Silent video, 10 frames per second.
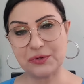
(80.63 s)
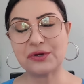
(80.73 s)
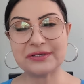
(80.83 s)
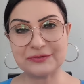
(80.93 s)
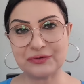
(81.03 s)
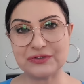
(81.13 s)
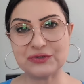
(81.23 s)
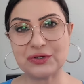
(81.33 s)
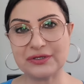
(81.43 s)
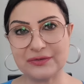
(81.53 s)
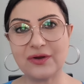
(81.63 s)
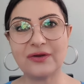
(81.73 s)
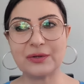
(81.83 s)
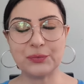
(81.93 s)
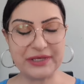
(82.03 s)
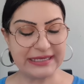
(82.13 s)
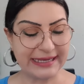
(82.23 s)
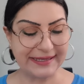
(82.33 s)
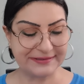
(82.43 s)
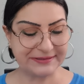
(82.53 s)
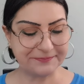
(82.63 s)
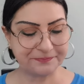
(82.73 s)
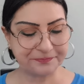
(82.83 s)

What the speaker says: order to enjoy your weekend.